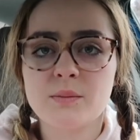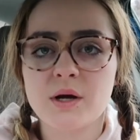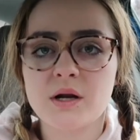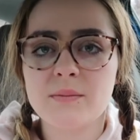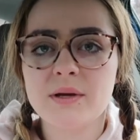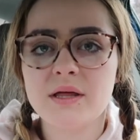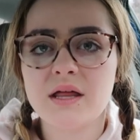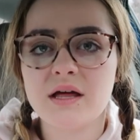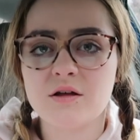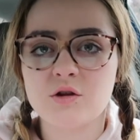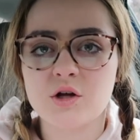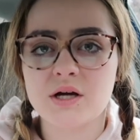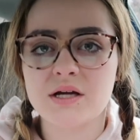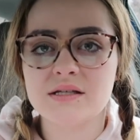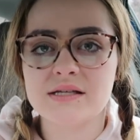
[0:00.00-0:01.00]
gonna be like
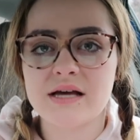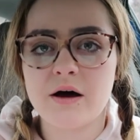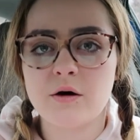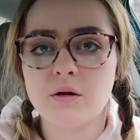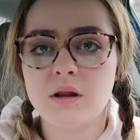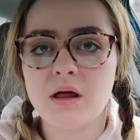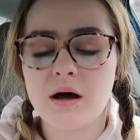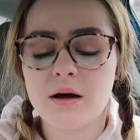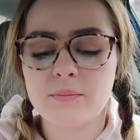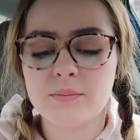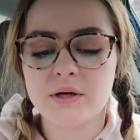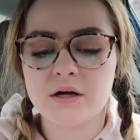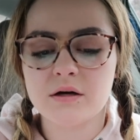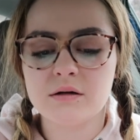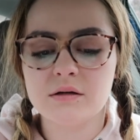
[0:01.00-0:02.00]
looking down a lot
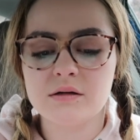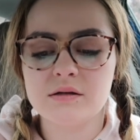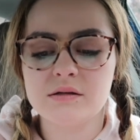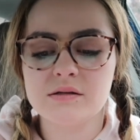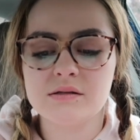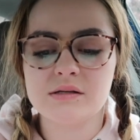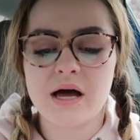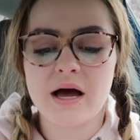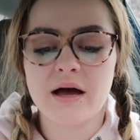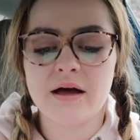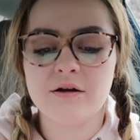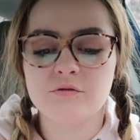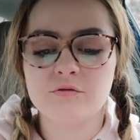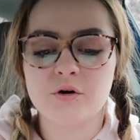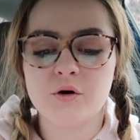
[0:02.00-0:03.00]
because
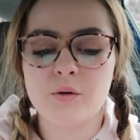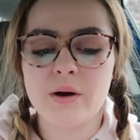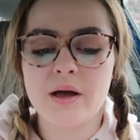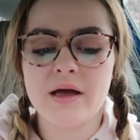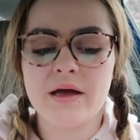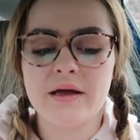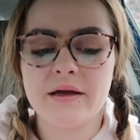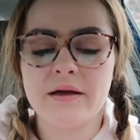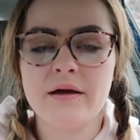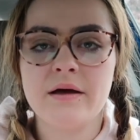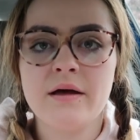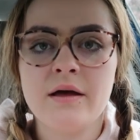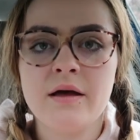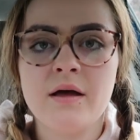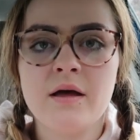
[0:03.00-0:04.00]
I wrote a
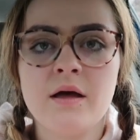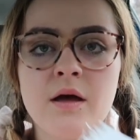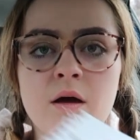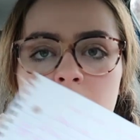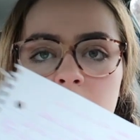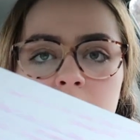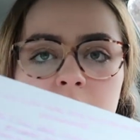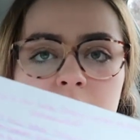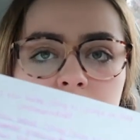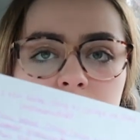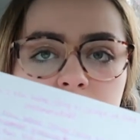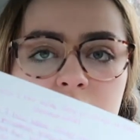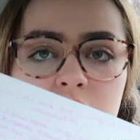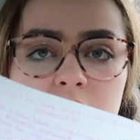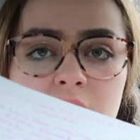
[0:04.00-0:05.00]

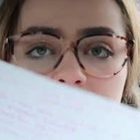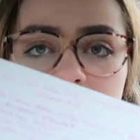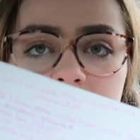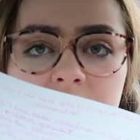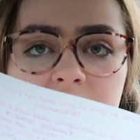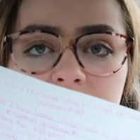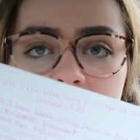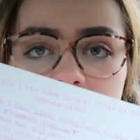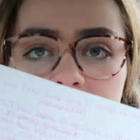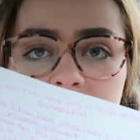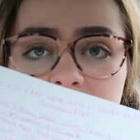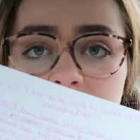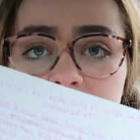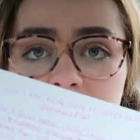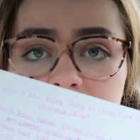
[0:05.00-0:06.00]
huge list
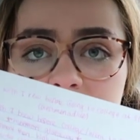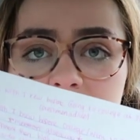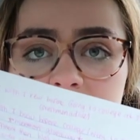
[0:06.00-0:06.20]
on things